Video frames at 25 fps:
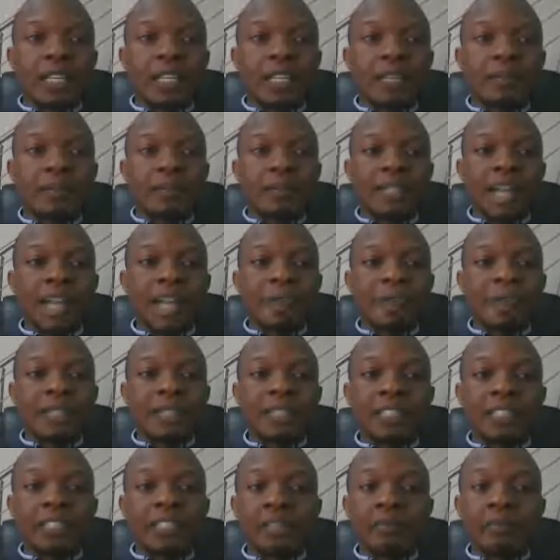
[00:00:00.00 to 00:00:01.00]
um,
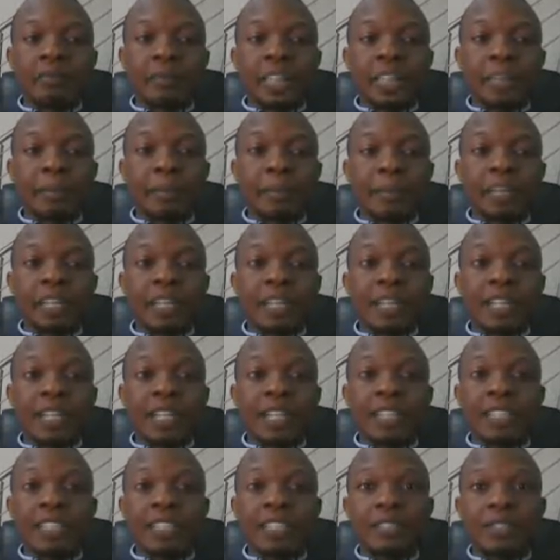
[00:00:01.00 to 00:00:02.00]
dimen
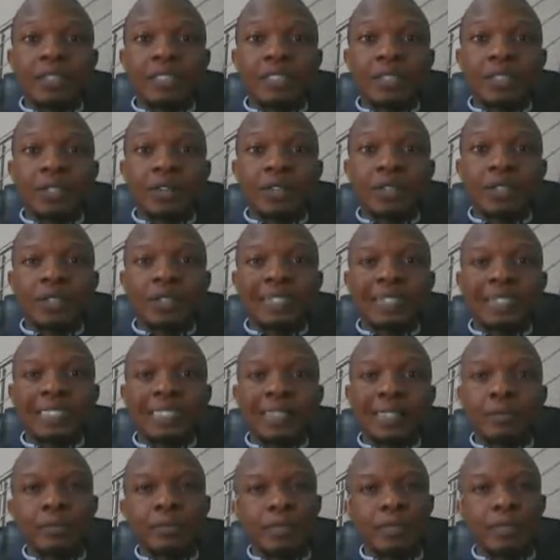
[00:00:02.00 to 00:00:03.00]
dimensionality reduction.
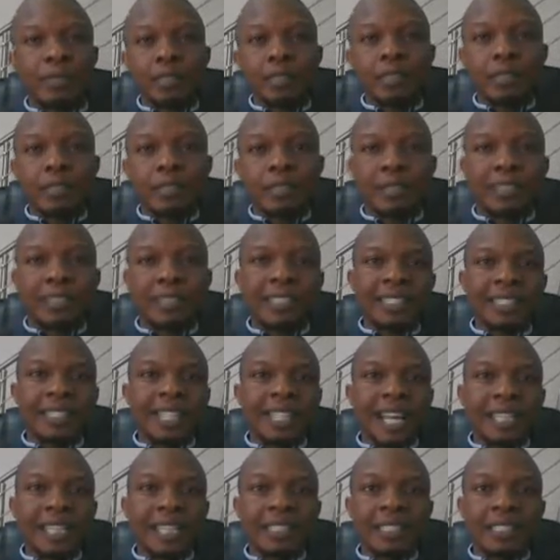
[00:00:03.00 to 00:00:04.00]
These are three
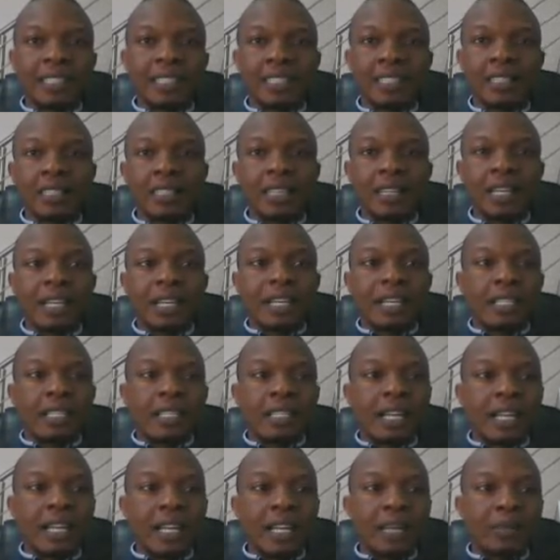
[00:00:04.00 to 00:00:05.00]
basic tasks
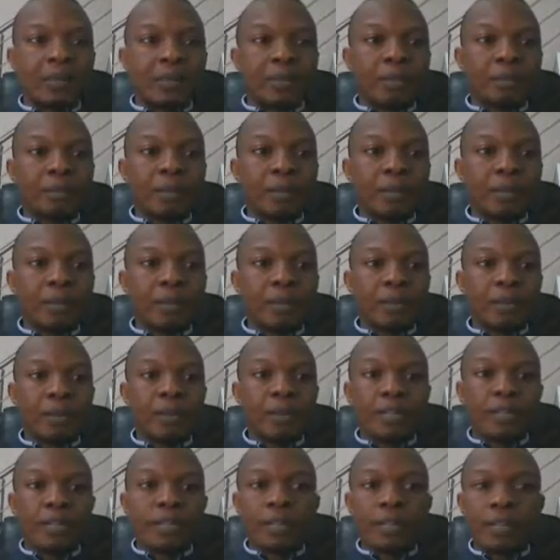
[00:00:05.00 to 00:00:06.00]
that can be
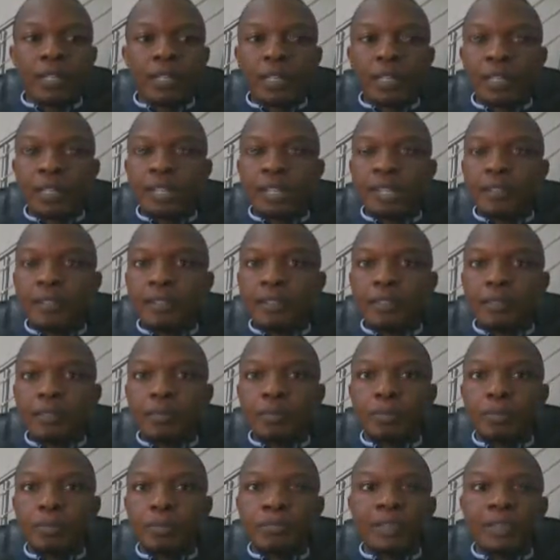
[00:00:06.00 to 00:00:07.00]
performed under
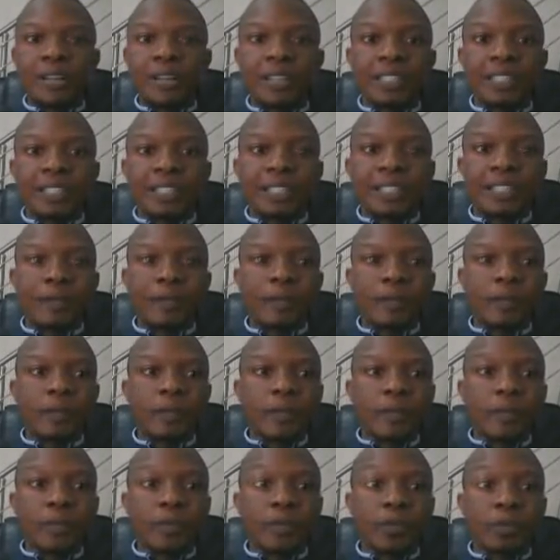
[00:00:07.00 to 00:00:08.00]
unsupervised,
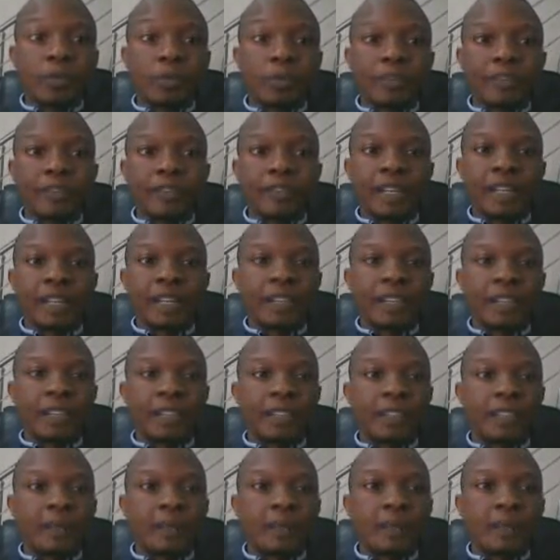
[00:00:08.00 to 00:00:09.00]
um, unsupervised
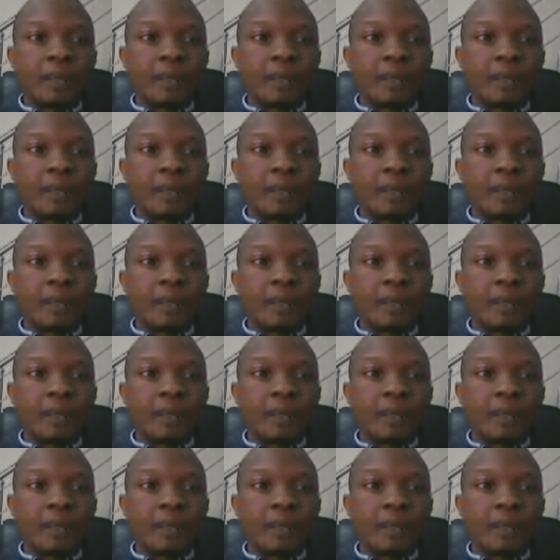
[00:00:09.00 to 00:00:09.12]
learning.